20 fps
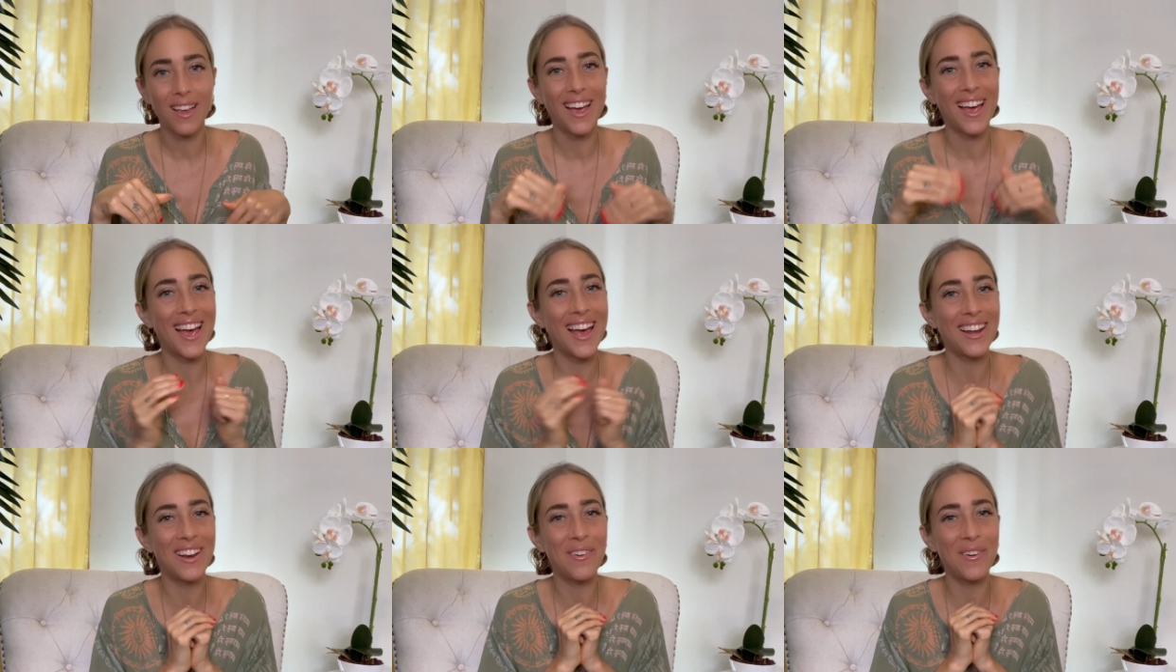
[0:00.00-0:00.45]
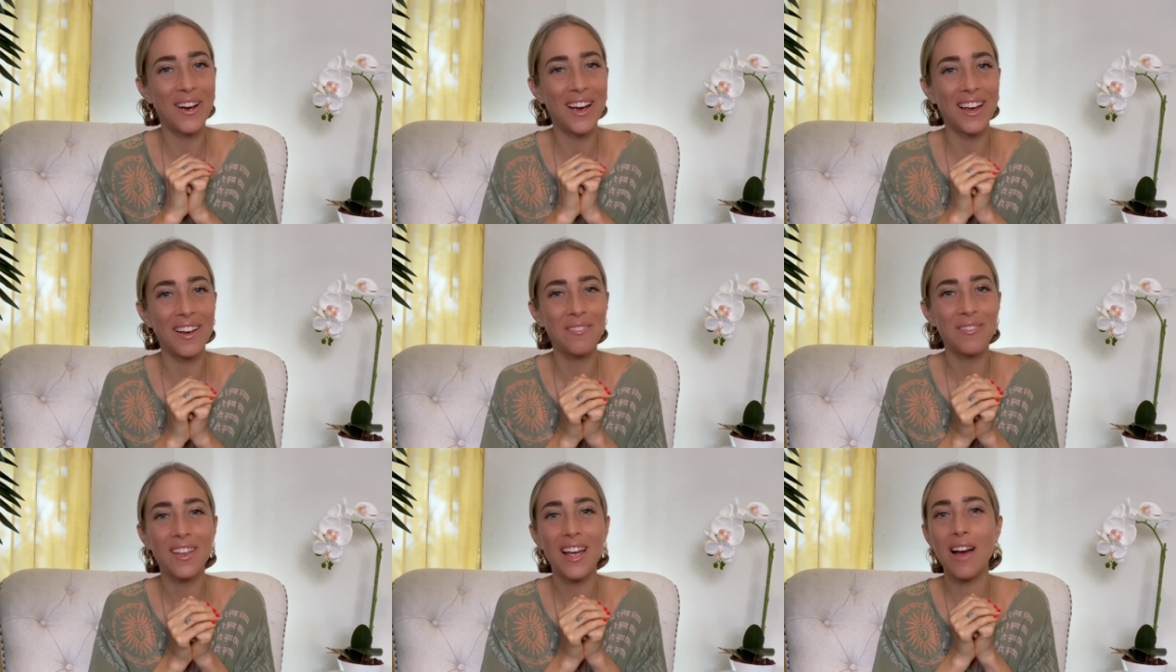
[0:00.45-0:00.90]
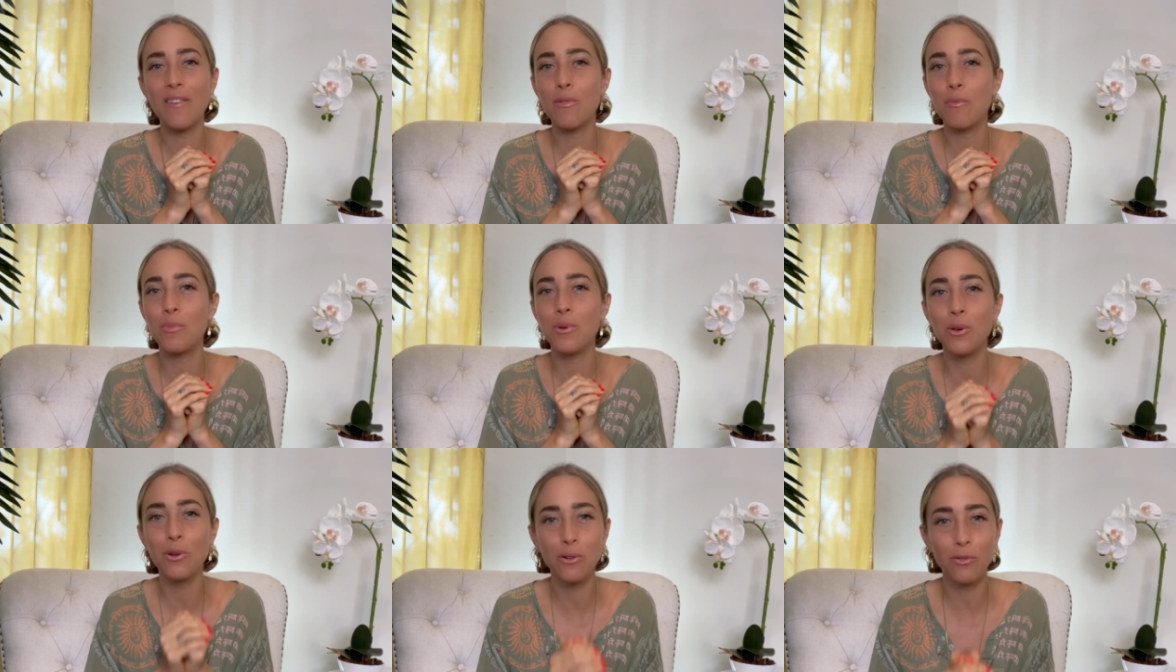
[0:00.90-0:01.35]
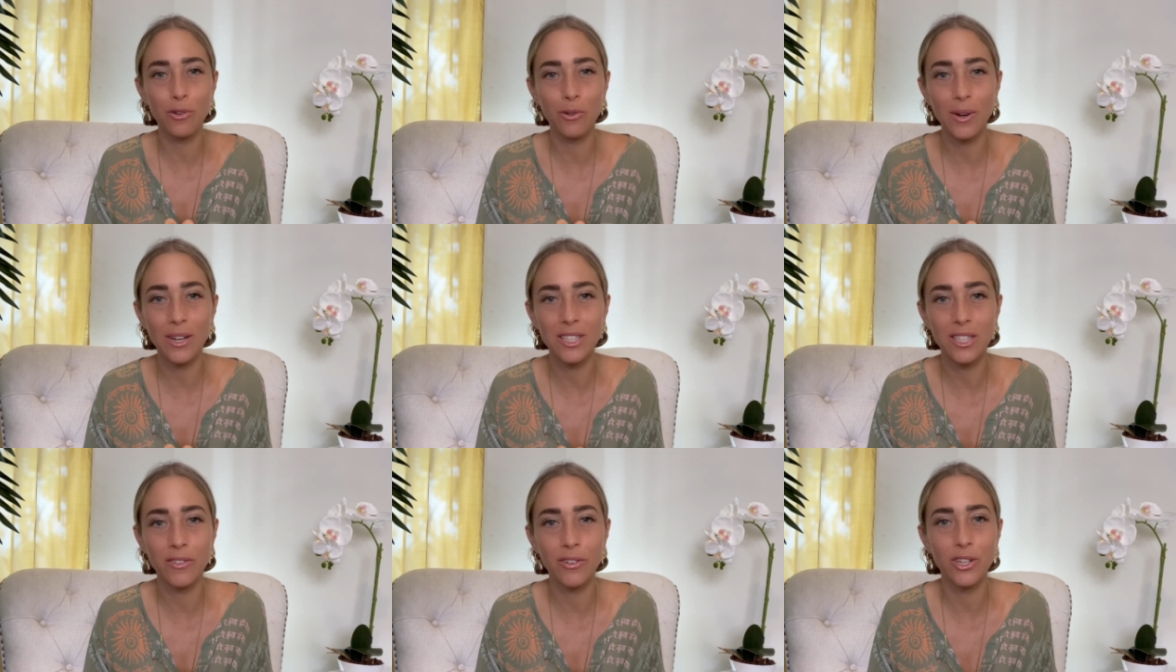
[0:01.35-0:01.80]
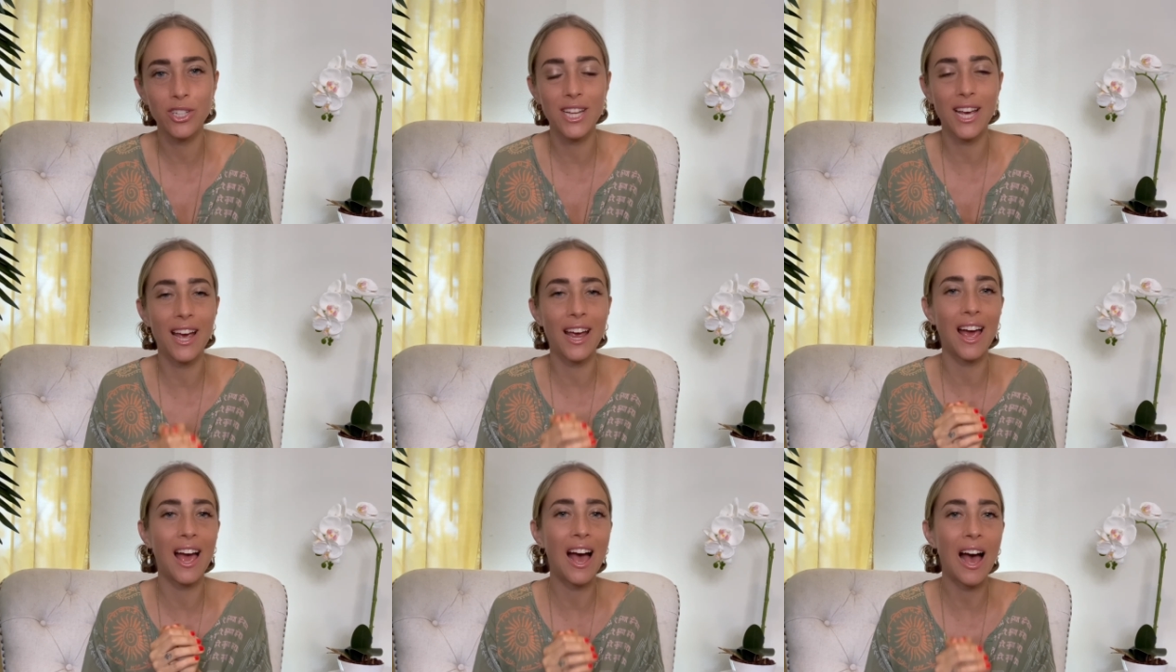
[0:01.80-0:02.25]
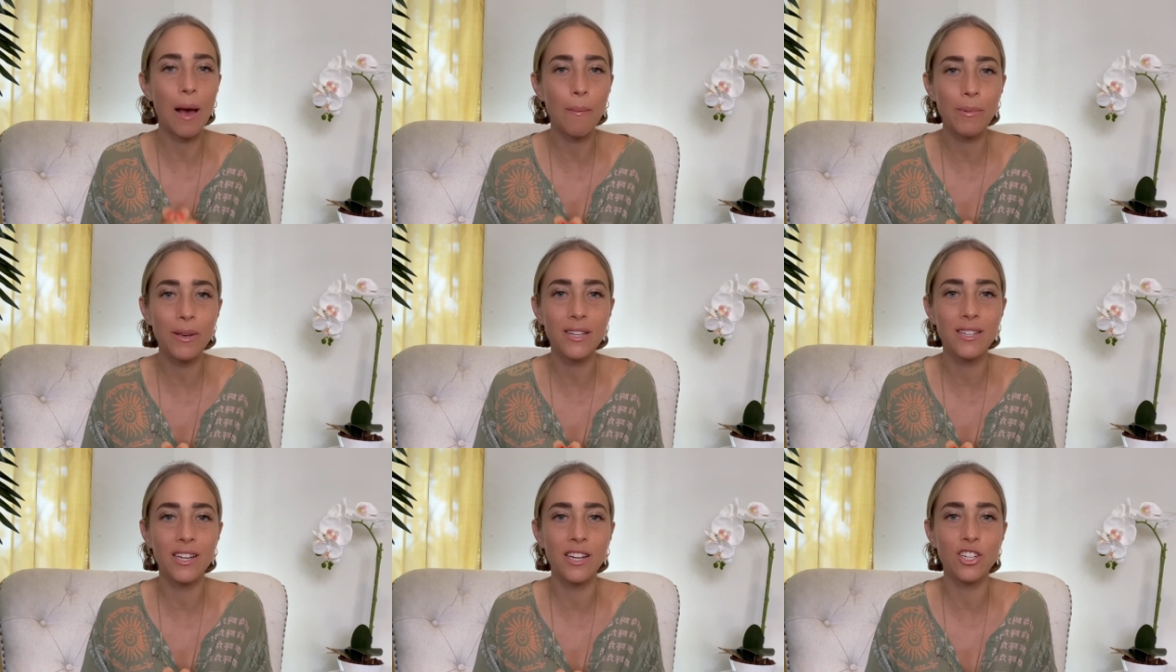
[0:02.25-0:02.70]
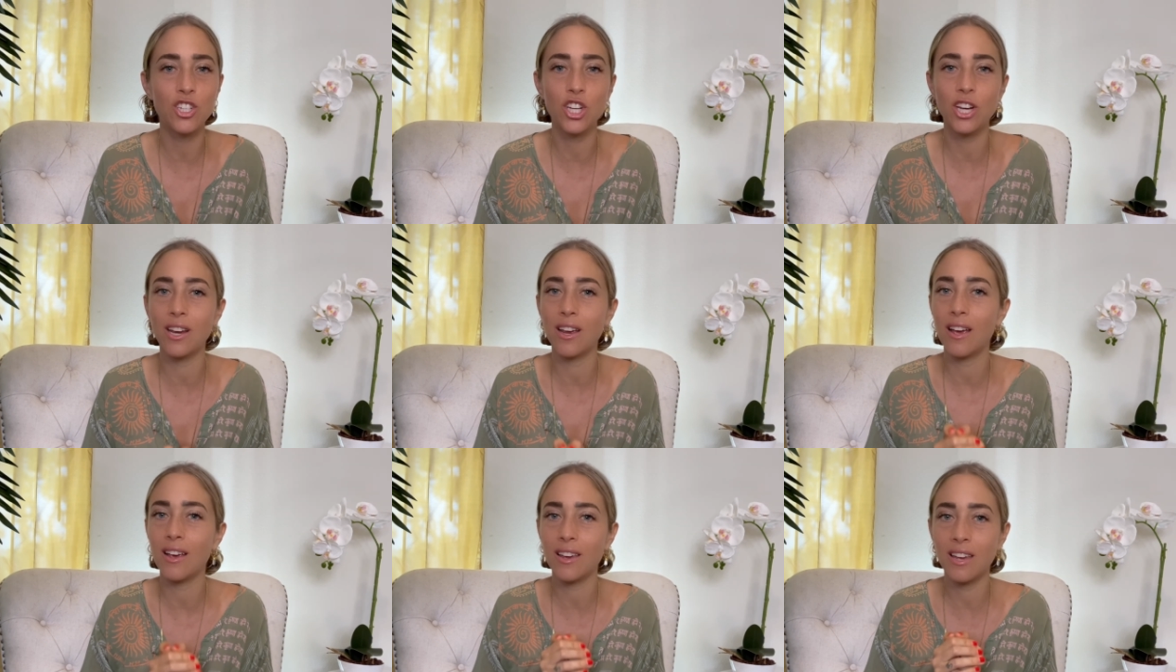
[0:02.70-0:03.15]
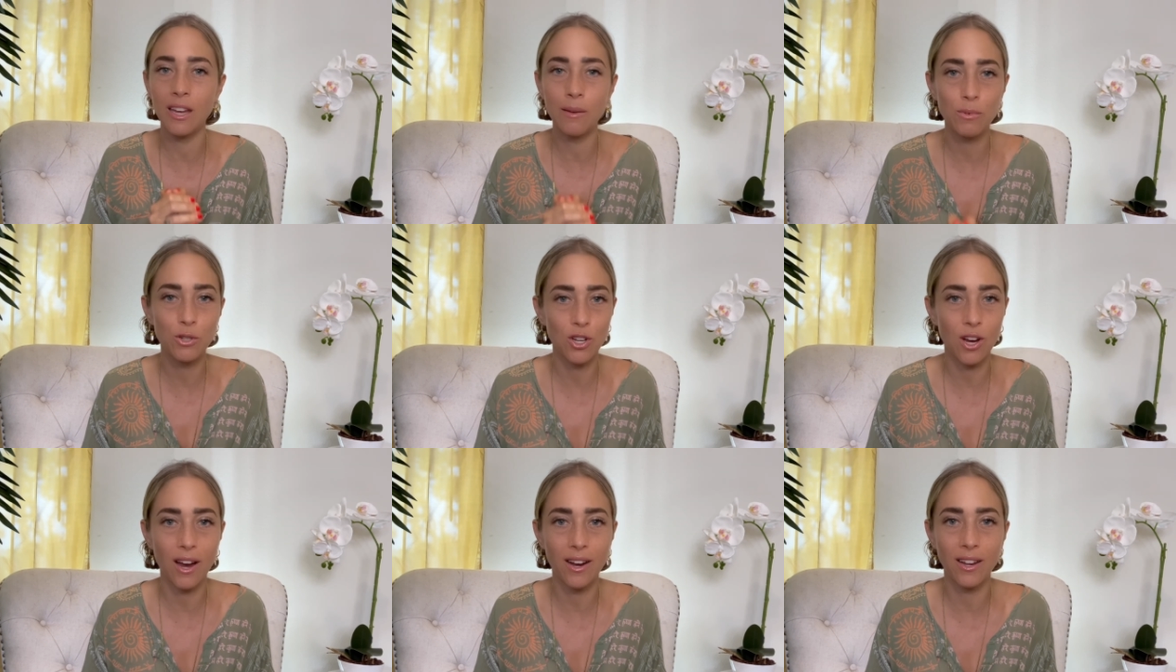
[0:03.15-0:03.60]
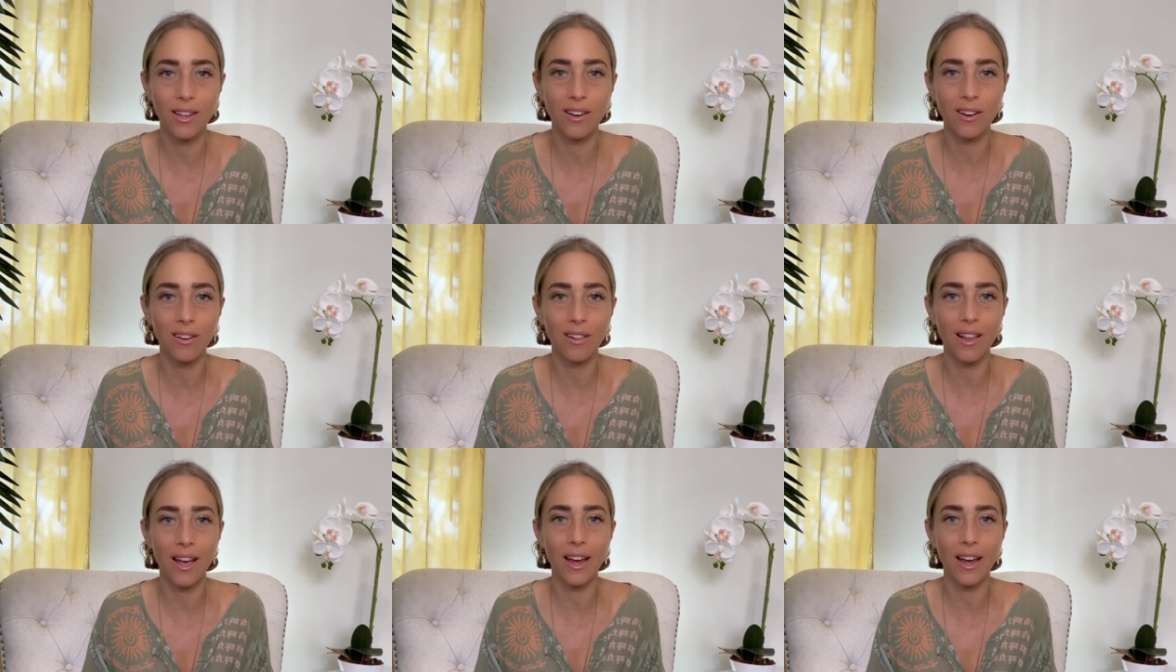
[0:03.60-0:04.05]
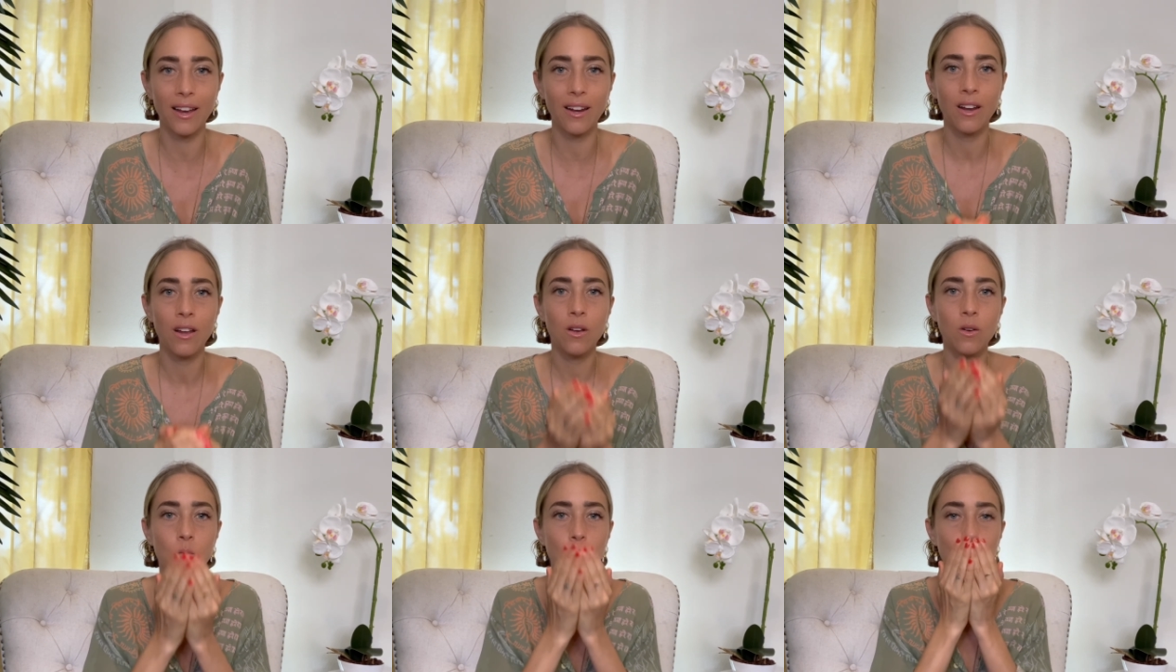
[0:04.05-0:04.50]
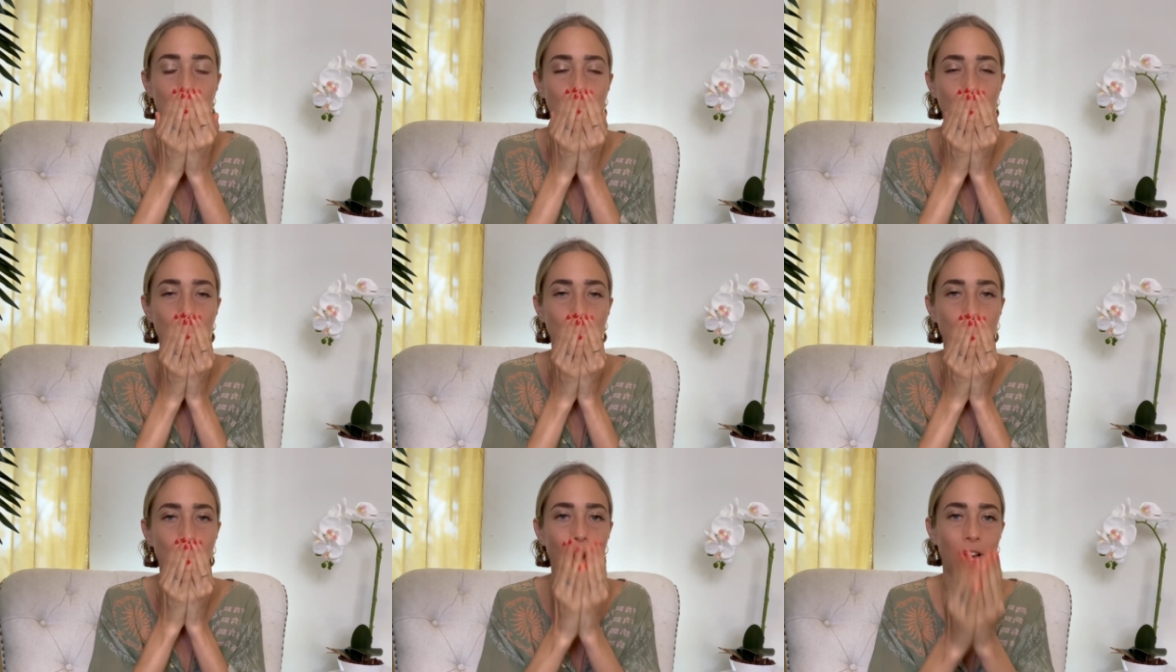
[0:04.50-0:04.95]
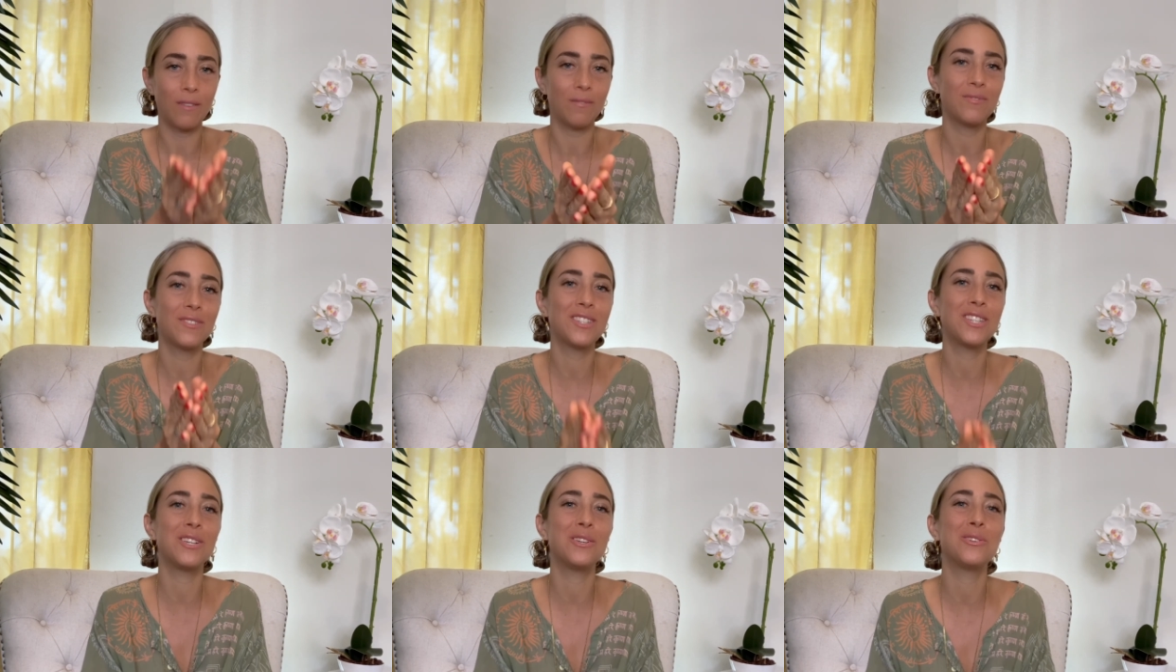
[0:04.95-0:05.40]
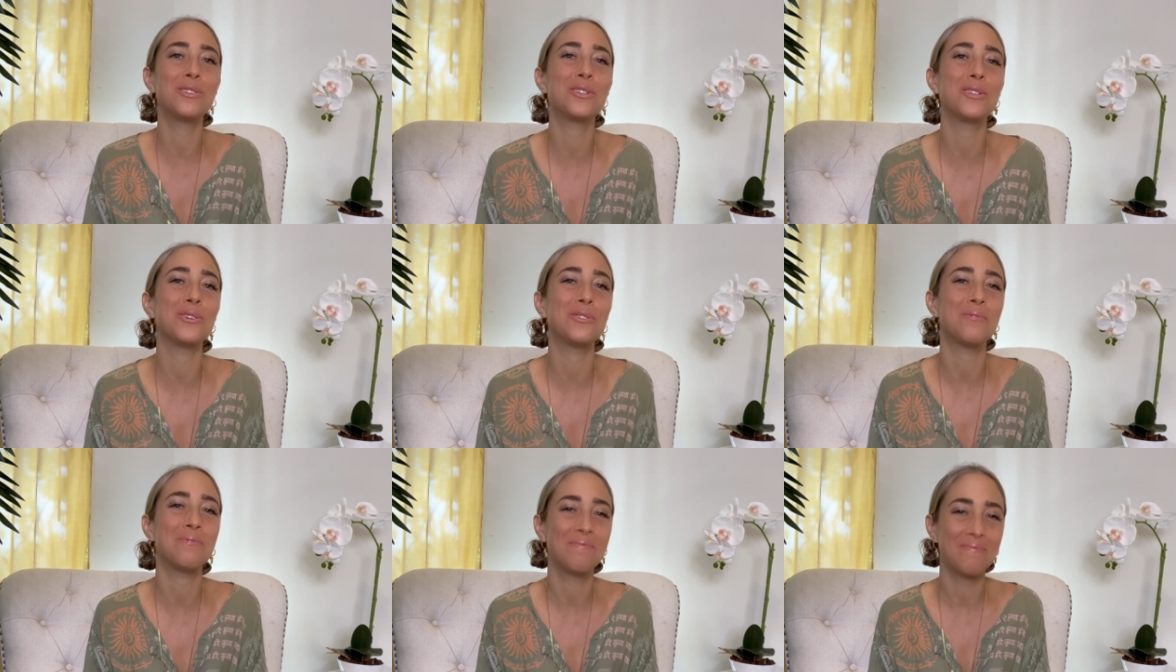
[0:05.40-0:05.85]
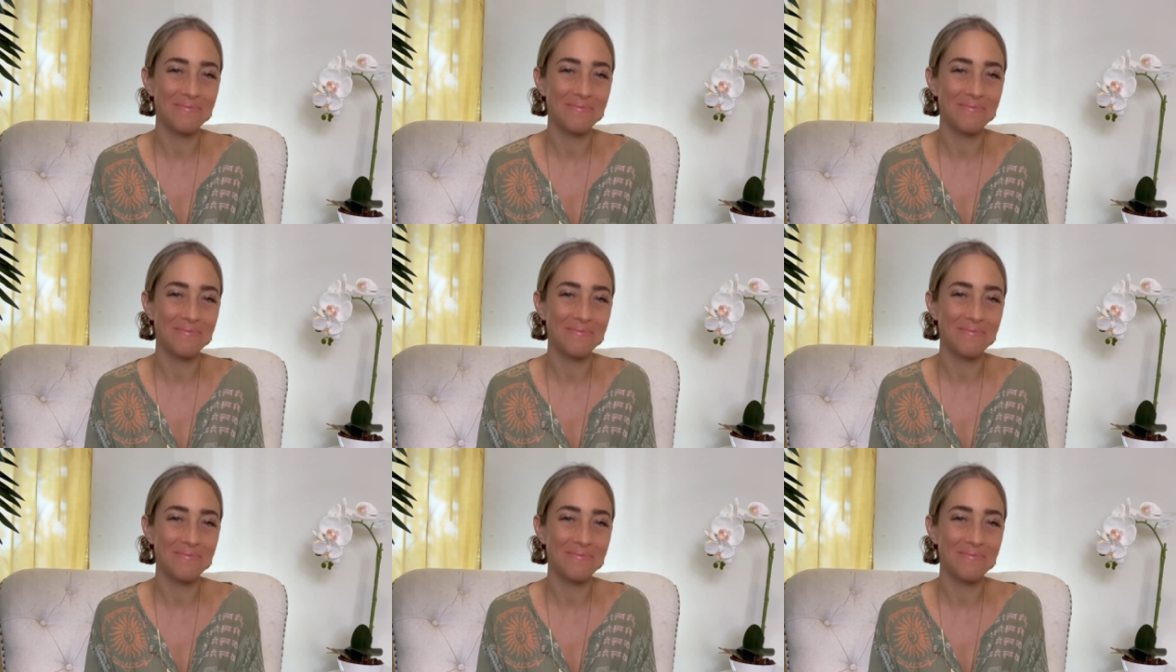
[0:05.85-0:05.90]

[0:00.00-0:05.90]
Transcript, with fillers: Anyway, have a beautiful rest of your day. Happy teaching. Keep shining your light. Mwah. See you soon.